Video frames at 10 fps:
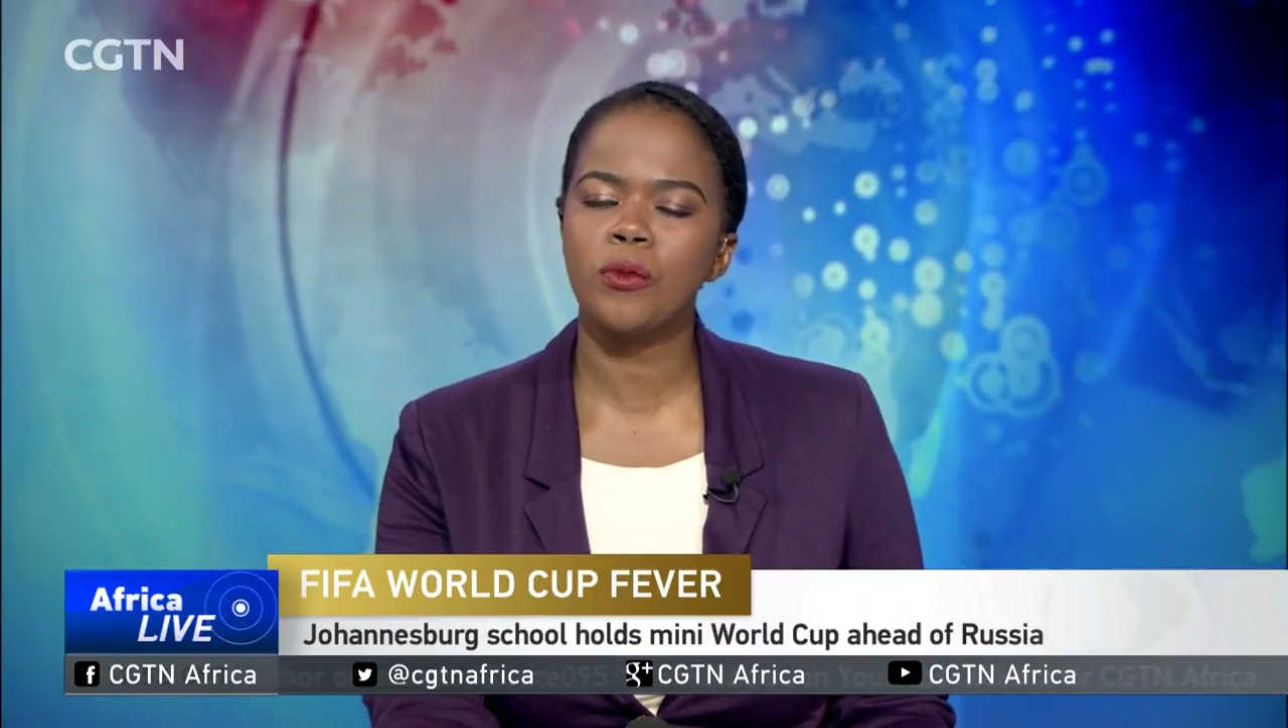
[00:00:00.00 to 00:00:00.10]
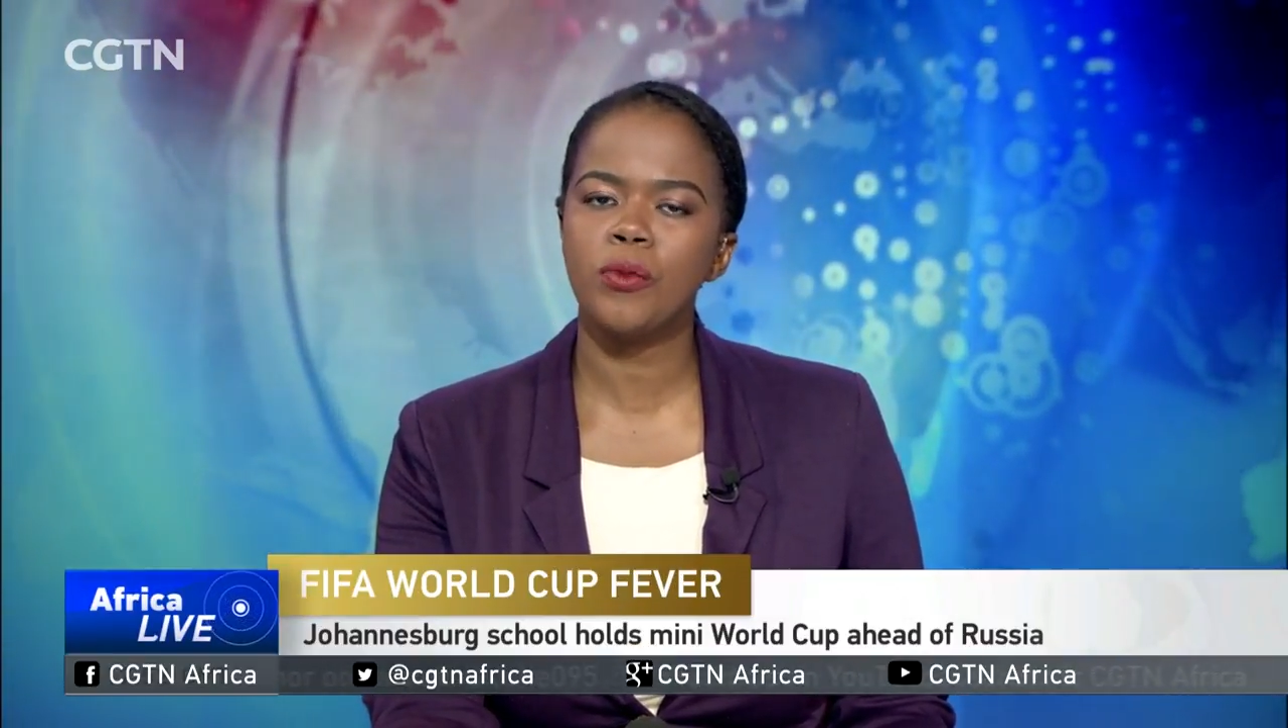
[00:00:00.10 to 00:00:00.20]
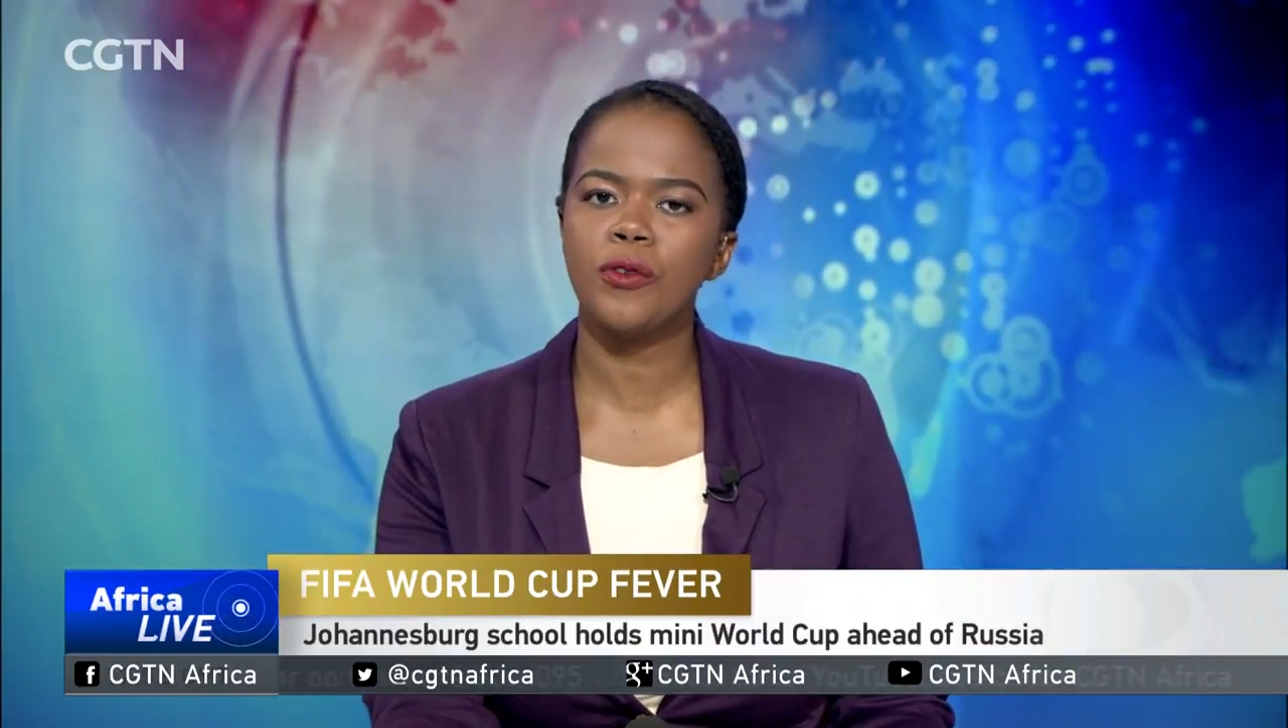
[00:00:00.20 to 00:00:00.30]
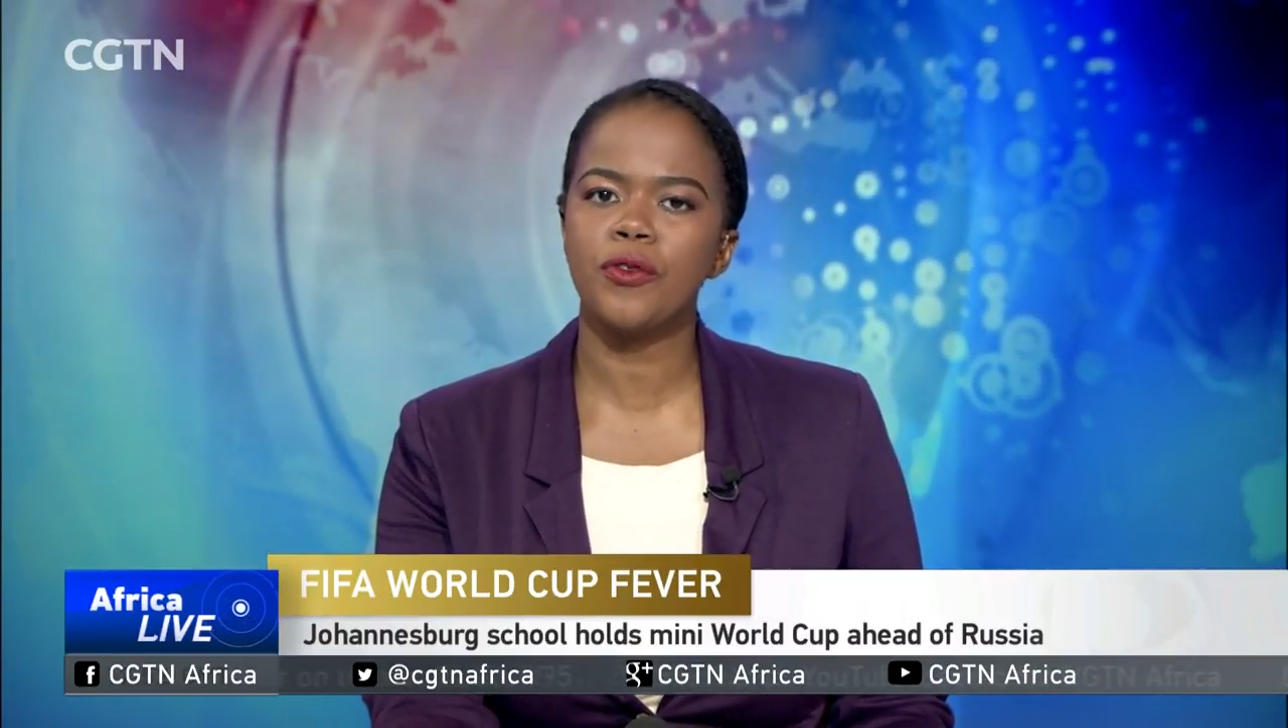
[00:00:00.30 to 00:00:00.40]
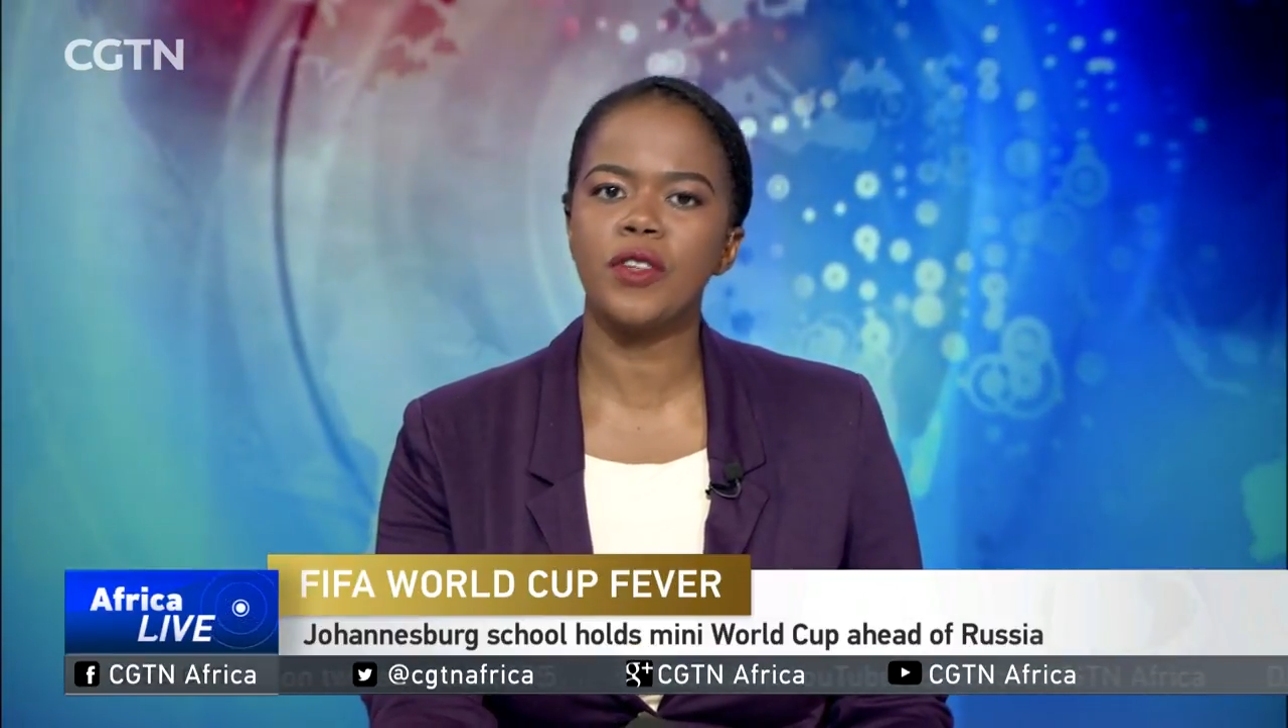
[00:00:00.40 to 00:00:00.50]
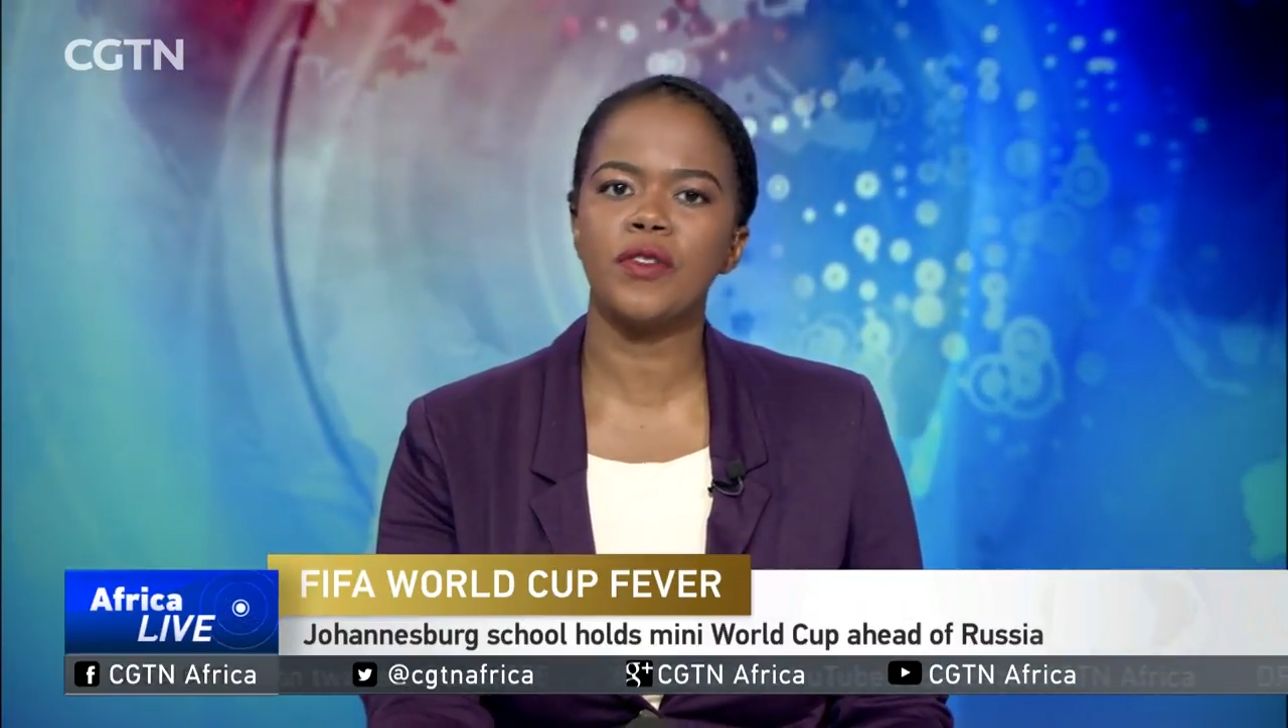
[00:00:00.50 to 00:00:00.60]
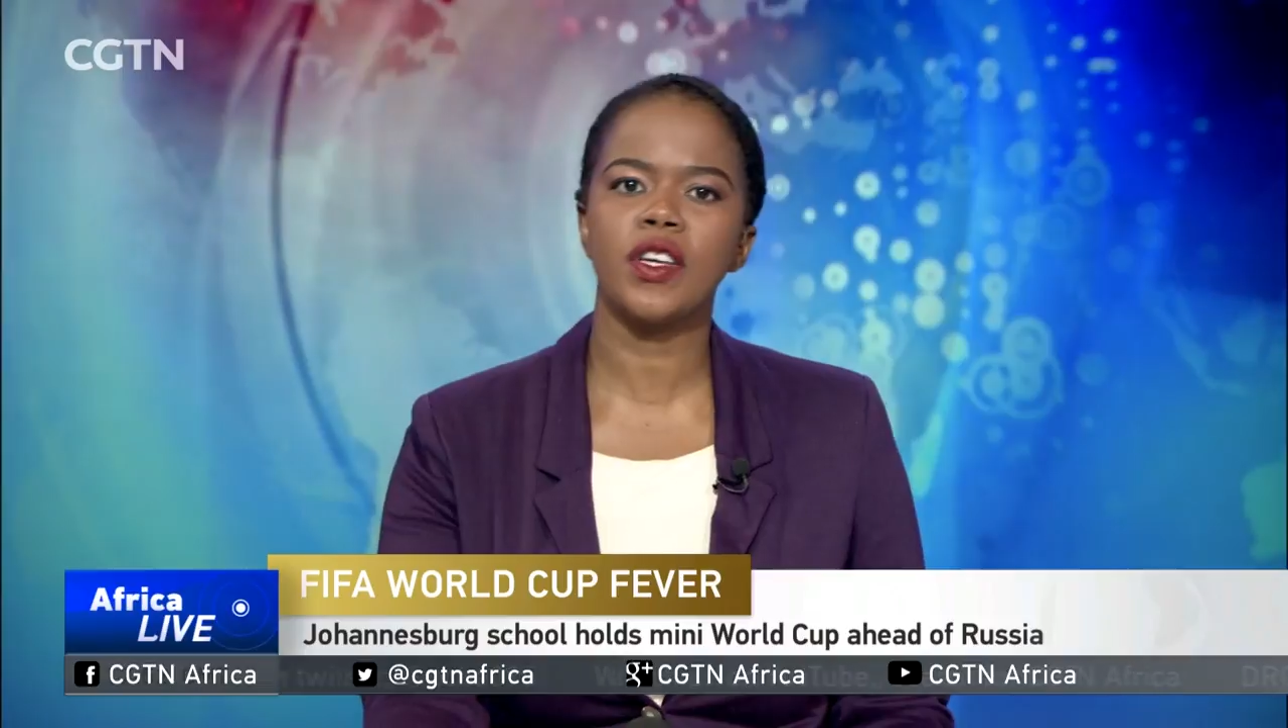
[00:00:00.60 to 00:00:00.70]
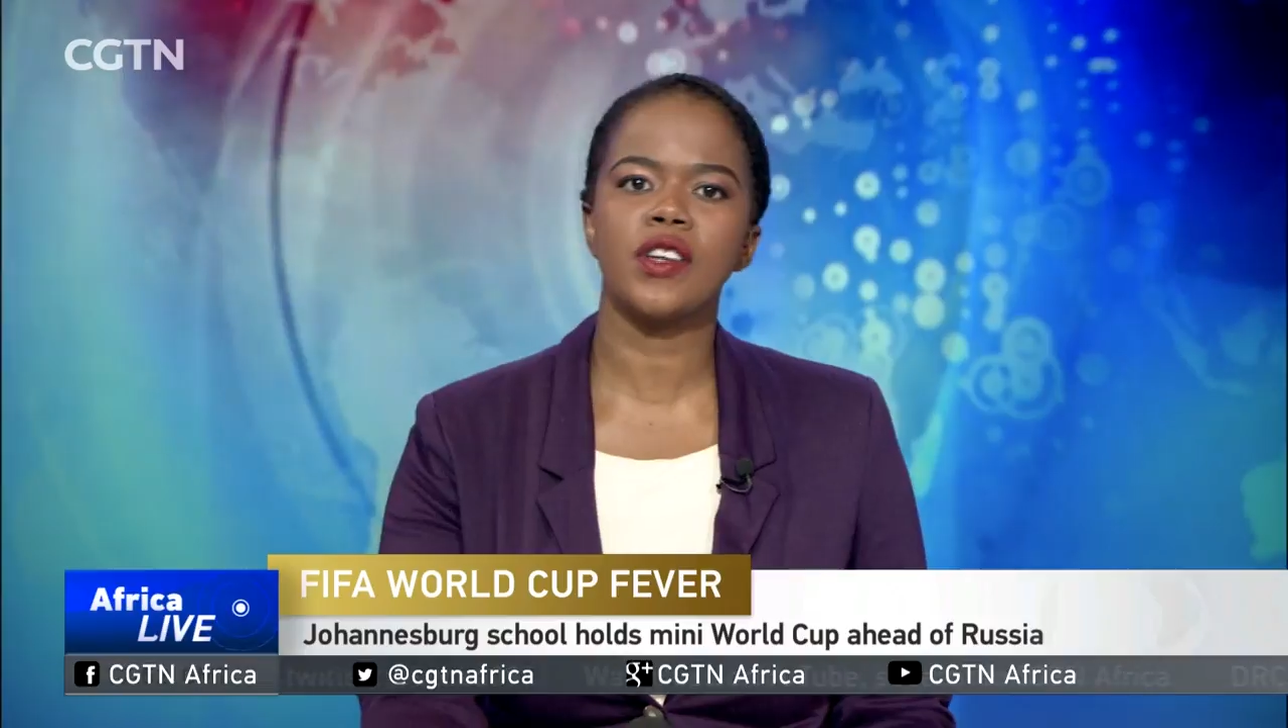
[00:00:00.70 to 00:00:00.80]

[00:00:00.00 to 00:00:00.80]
Football fever